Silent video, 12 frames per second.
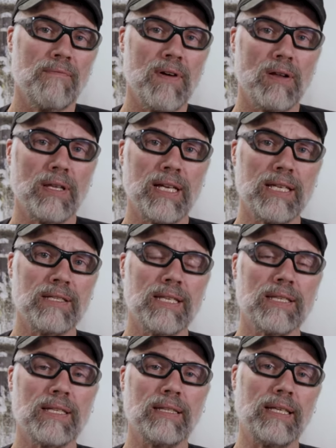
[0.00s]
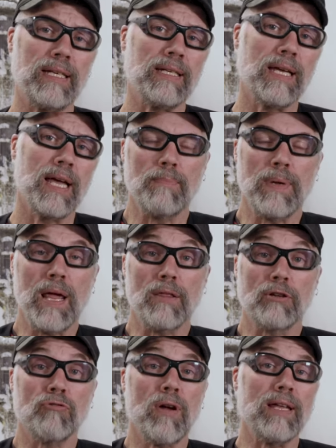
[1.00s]
fairly consistently and being able
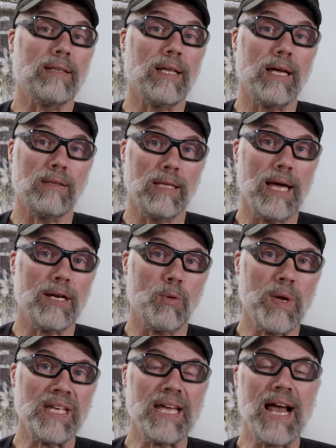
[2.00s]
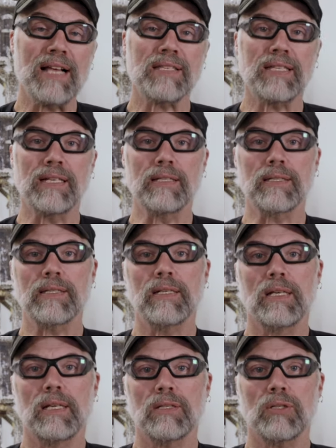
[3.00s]
to create lighter weight castings
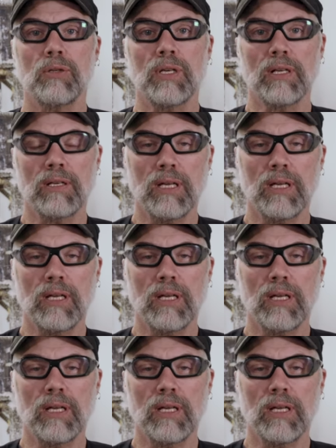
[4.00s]
so you could,